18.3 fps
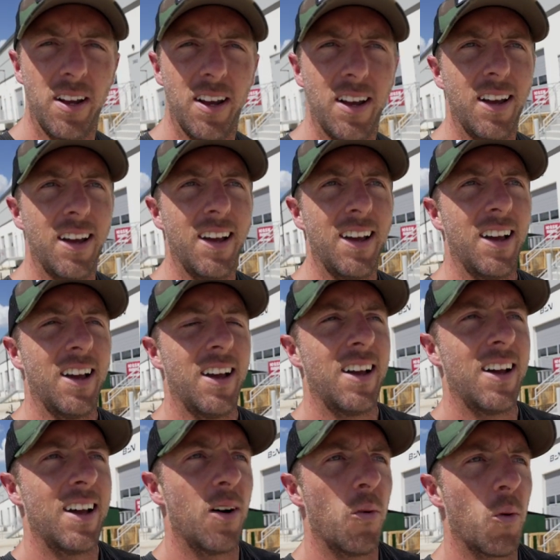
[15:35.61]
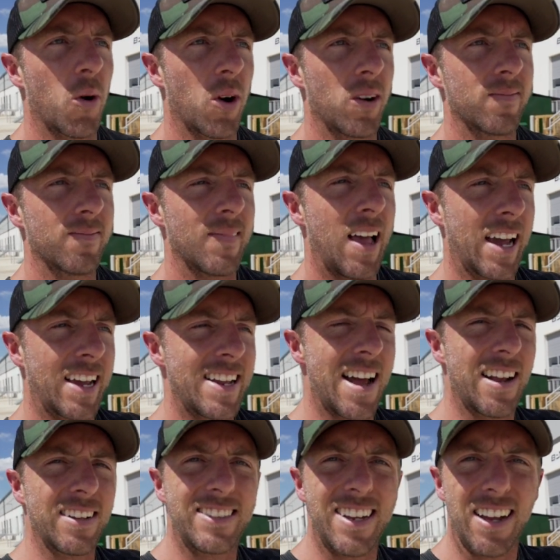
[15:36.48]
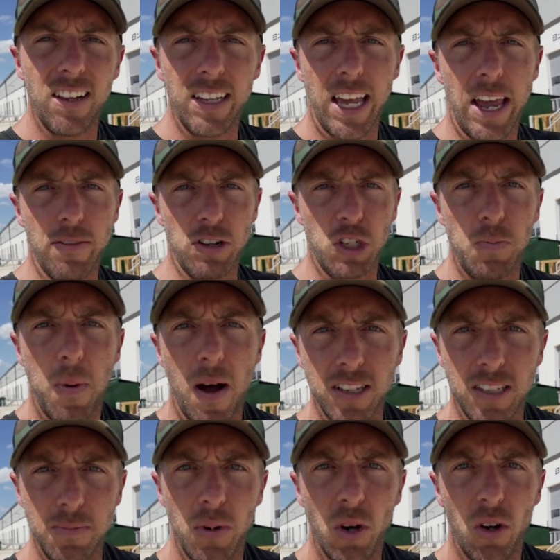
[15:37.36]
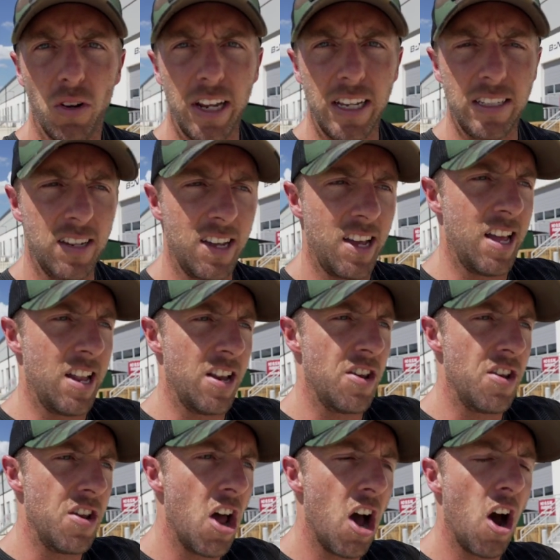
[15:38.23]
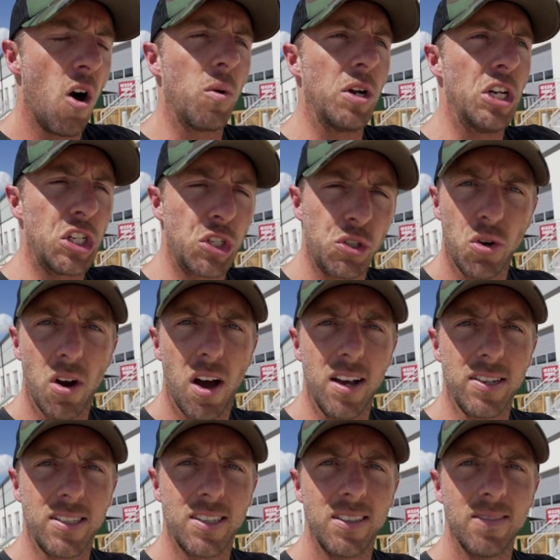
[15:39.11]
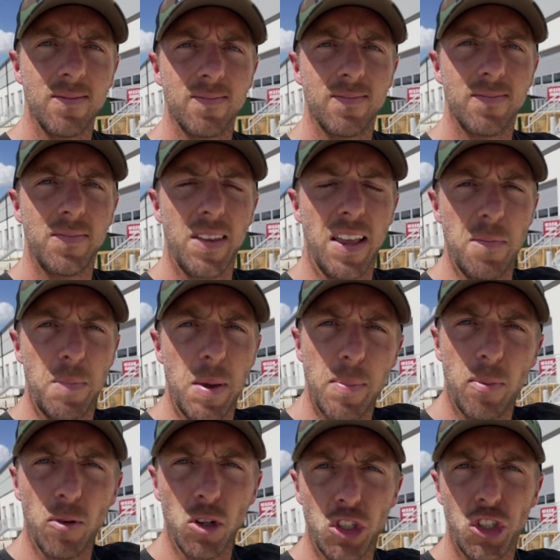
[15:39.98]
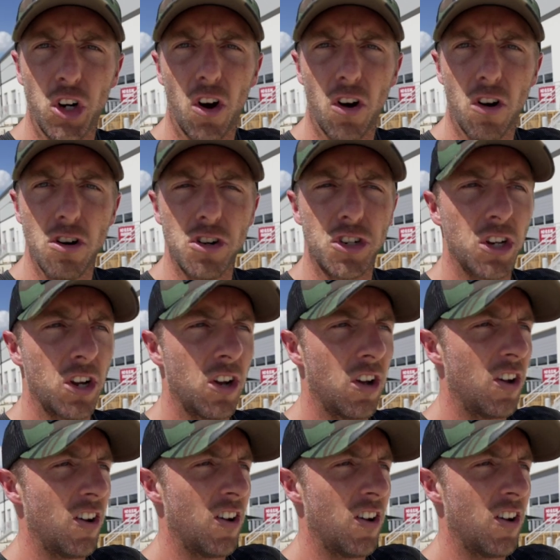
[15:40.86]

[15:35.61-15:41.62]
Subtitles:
where I can now delegate responsibilities and know and trust that the people in charge